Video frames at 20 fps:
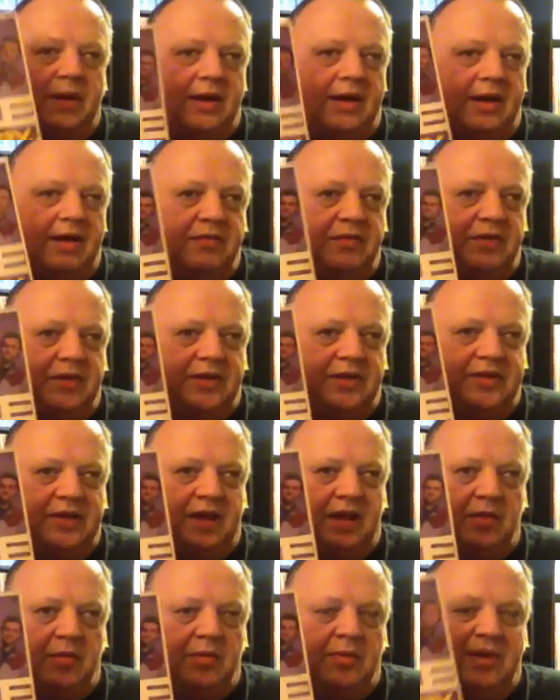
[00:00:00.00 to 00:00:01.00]
I have with this
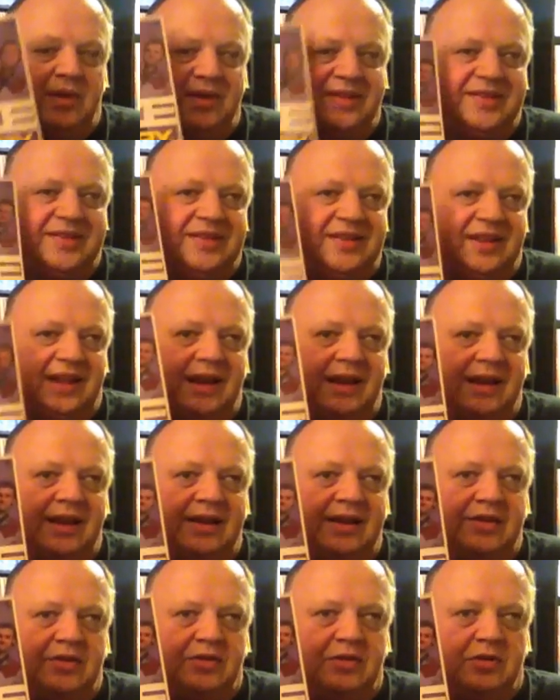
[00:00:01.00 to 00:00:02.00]
album is
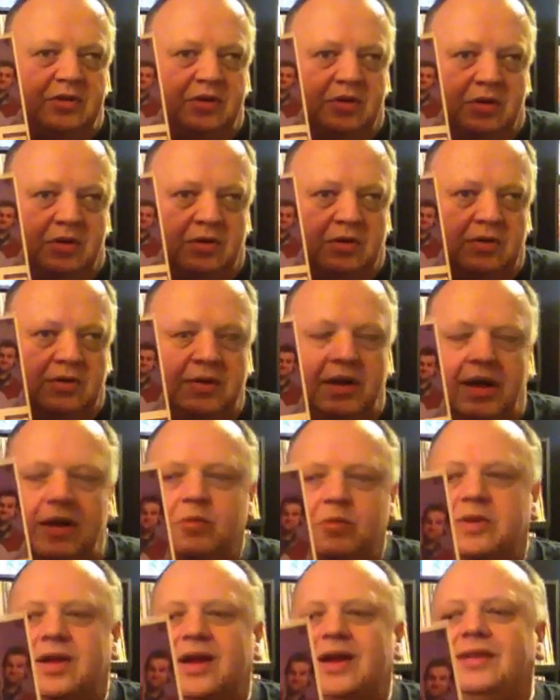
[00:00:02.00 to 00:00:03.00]
slightly too long. I
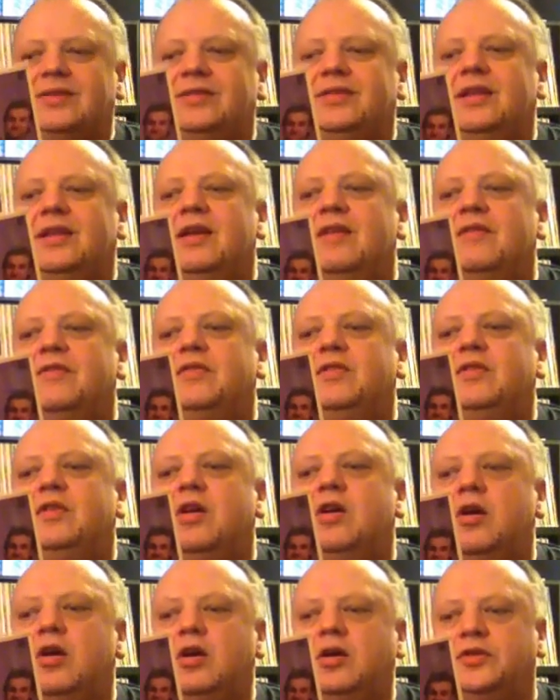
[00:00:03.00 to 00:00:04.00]
would actually have
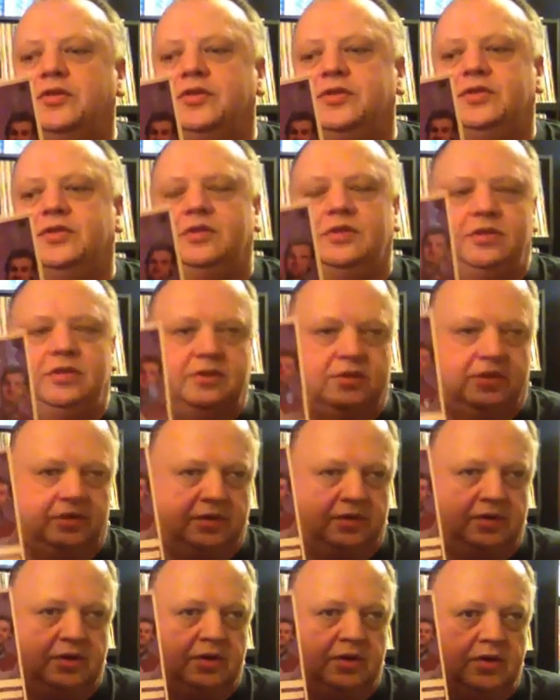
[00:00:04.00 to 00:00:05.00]
cut
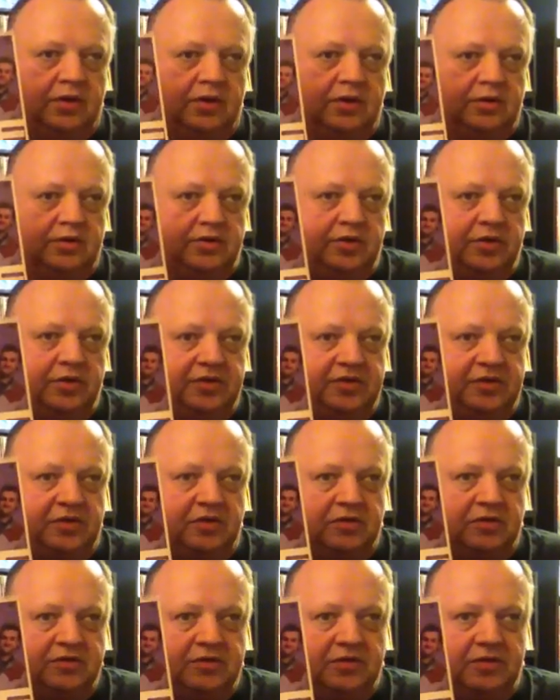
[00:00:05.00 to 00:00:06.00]
two
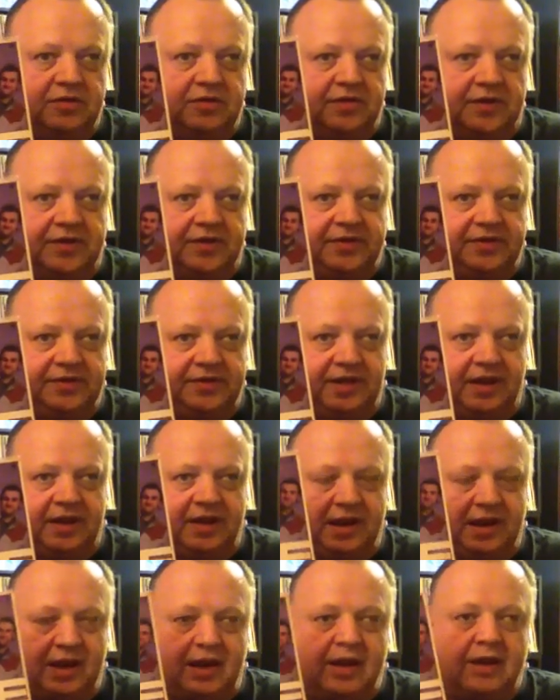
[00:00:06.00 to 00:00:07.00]
songs off this,
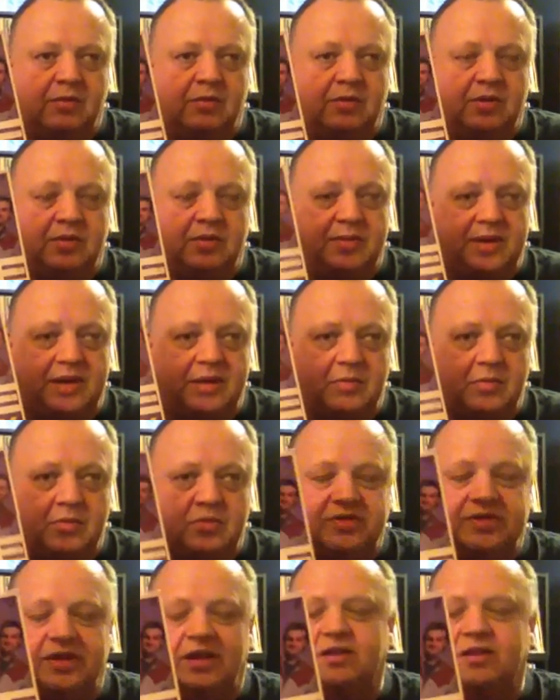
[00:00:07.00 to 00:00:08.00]
and I think it would have been a
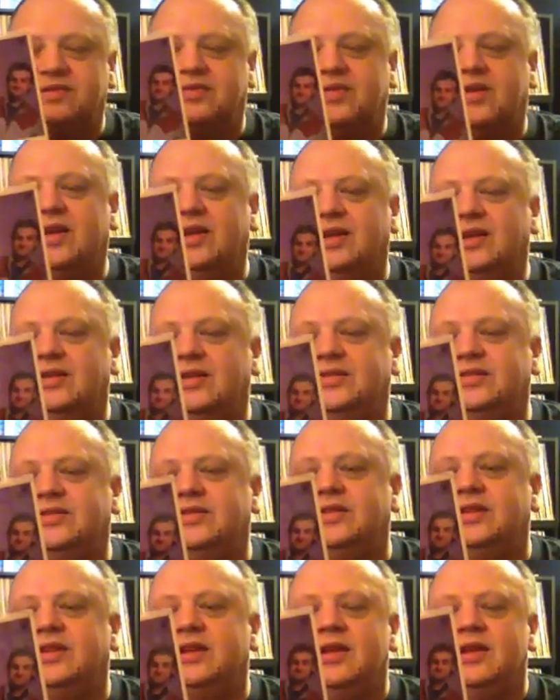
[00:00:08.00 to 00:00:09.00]
more satisfying
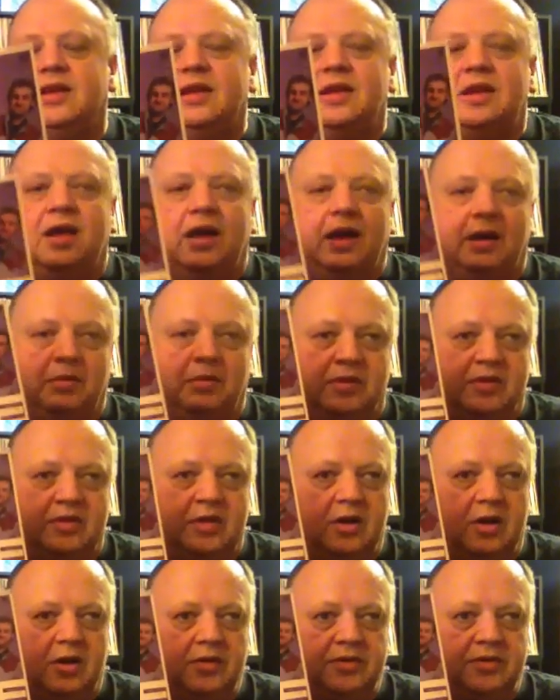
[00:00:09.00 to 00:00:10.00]
listen. I would have
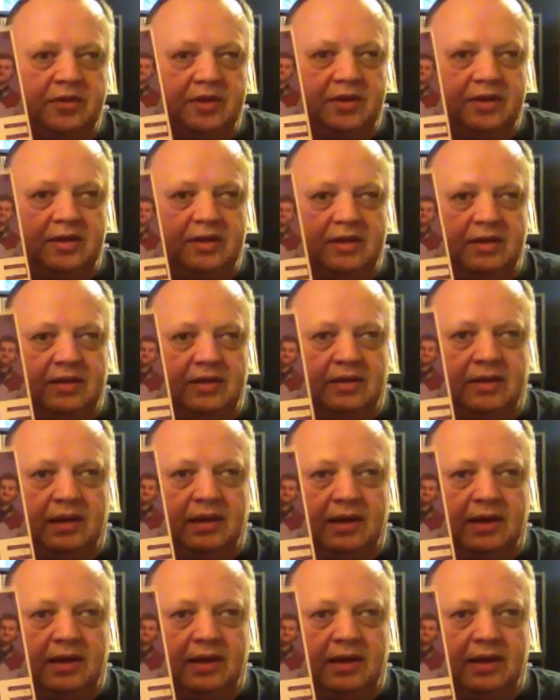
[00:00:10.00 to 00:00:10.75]
cut the